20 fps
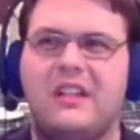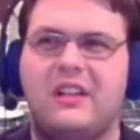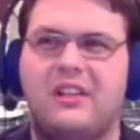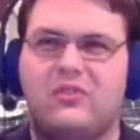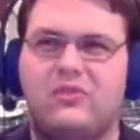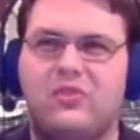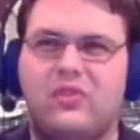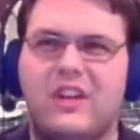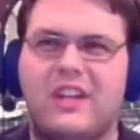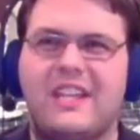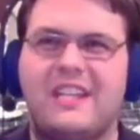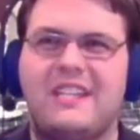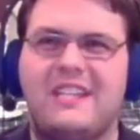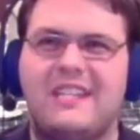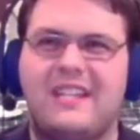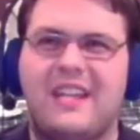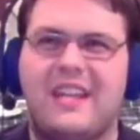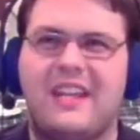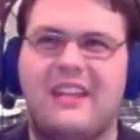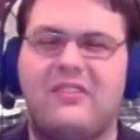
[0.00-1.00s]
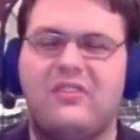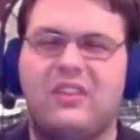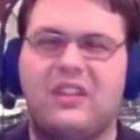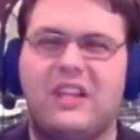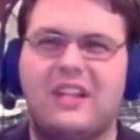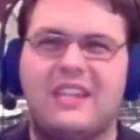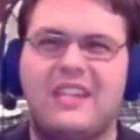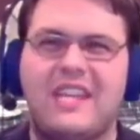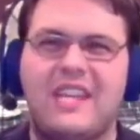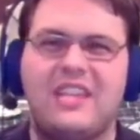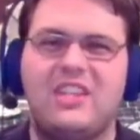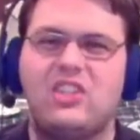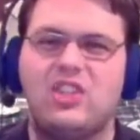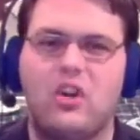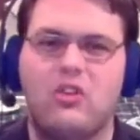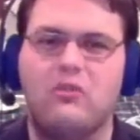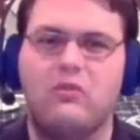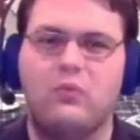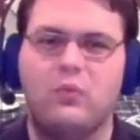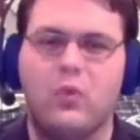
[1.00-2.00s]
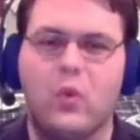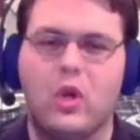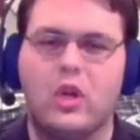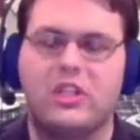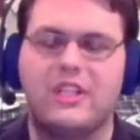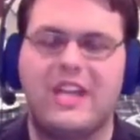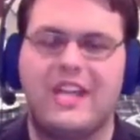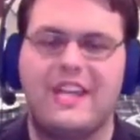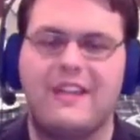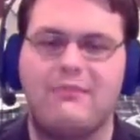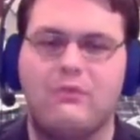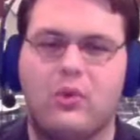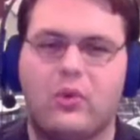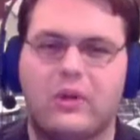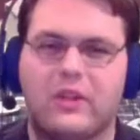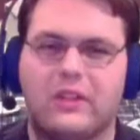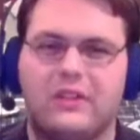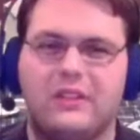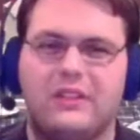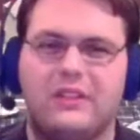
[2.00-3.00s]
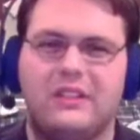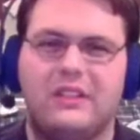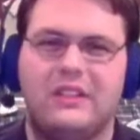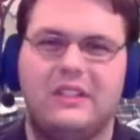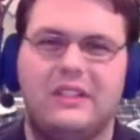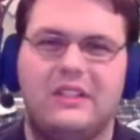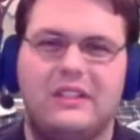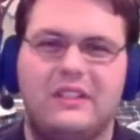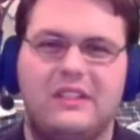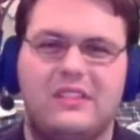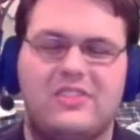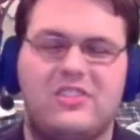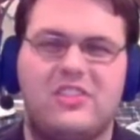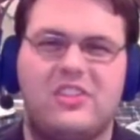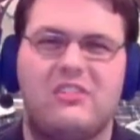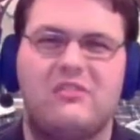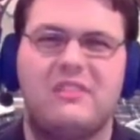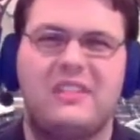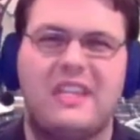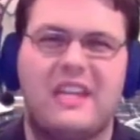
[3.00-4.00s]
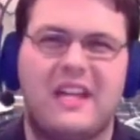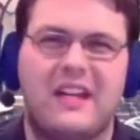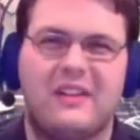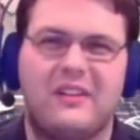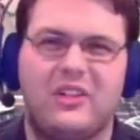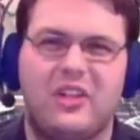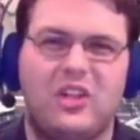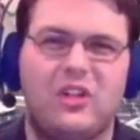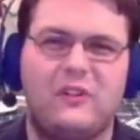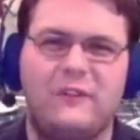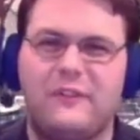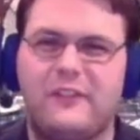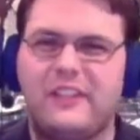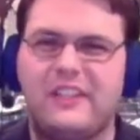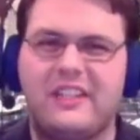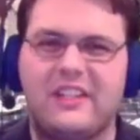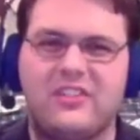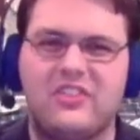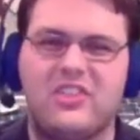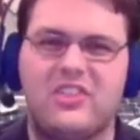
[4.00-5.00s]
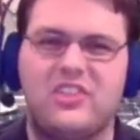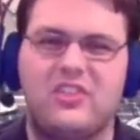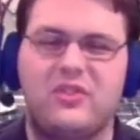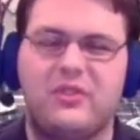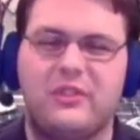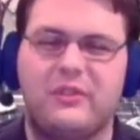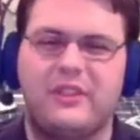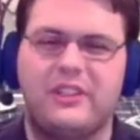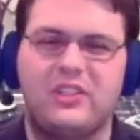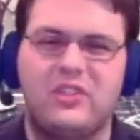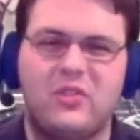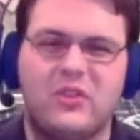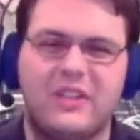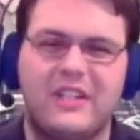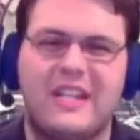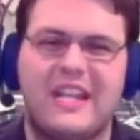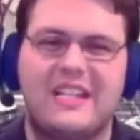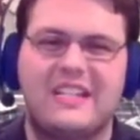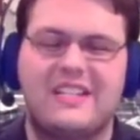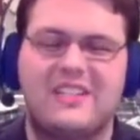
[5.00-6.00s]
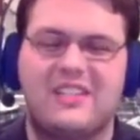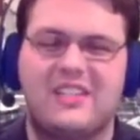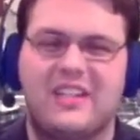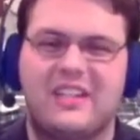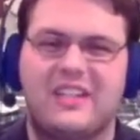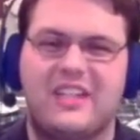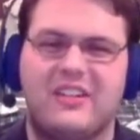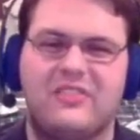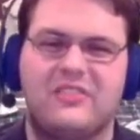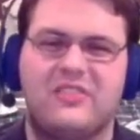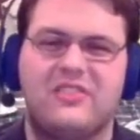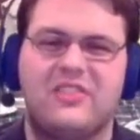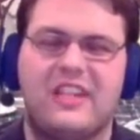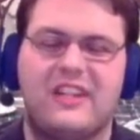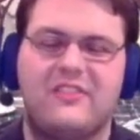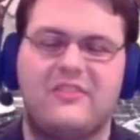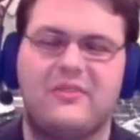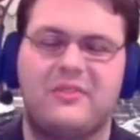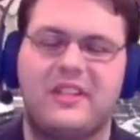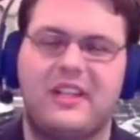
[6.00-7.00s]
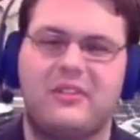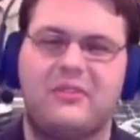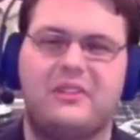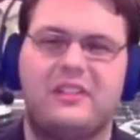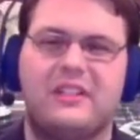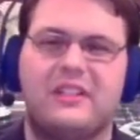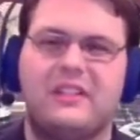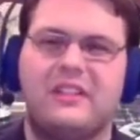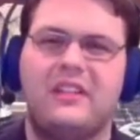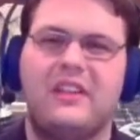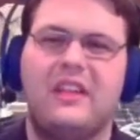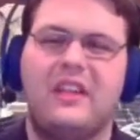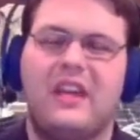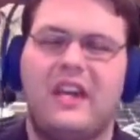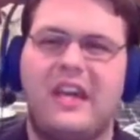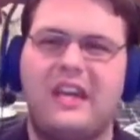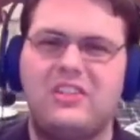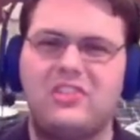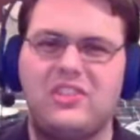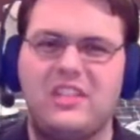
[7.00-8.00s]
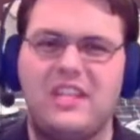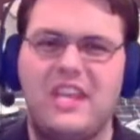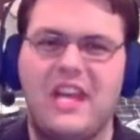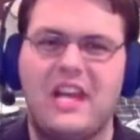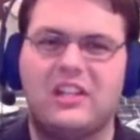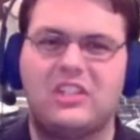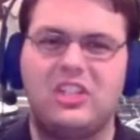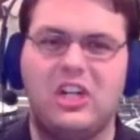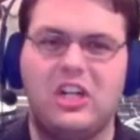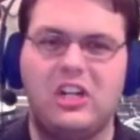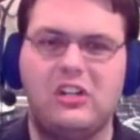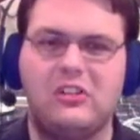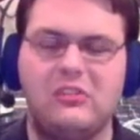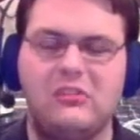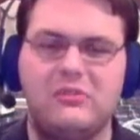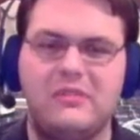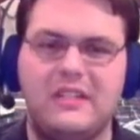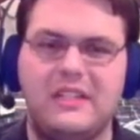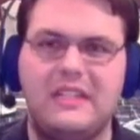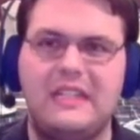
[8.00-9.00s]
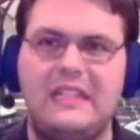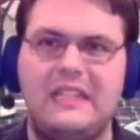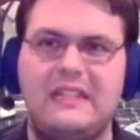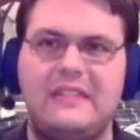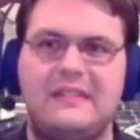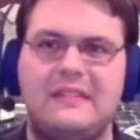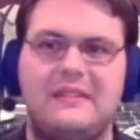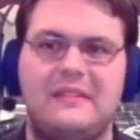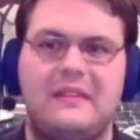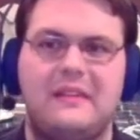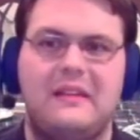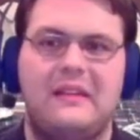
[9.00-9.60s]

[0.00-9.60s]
Right, and Lucky don't work anymore. So yeah, hopefully they're just going to ignore that character types from now on. Actually, yeah, Ko is